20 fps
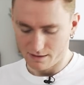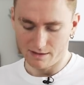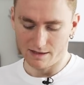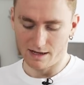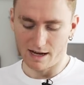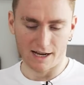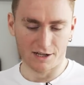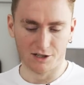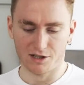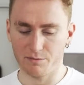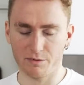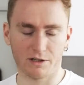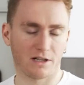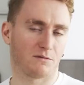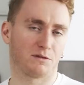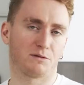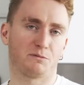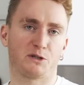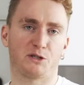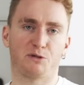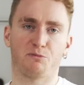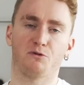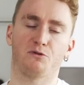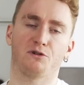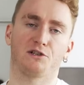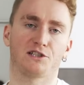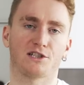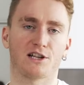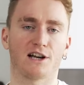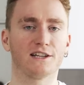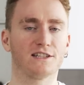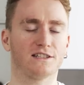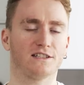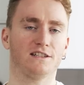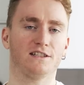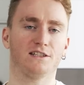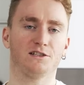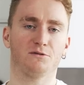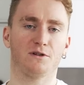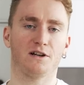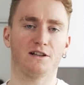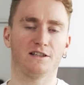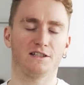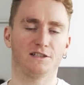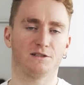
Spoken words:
then it actually becomes much more exciting as well.